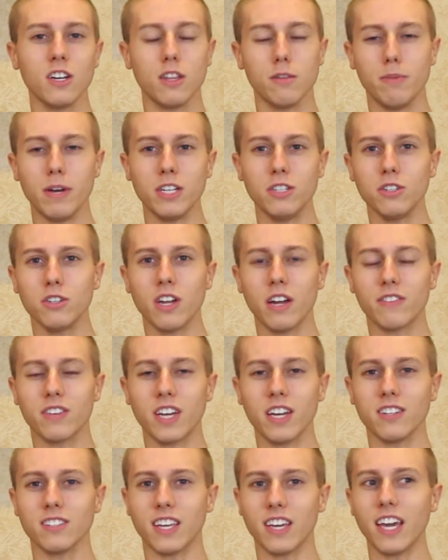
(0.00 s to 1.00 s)
the best you could ever
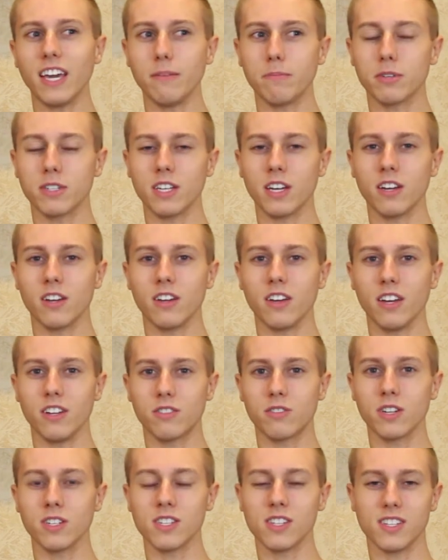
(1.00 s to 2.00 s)
get is like 8%
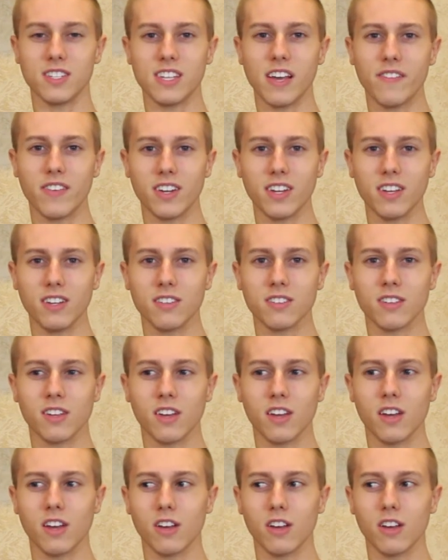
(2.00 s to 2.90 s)
interest in the 70s.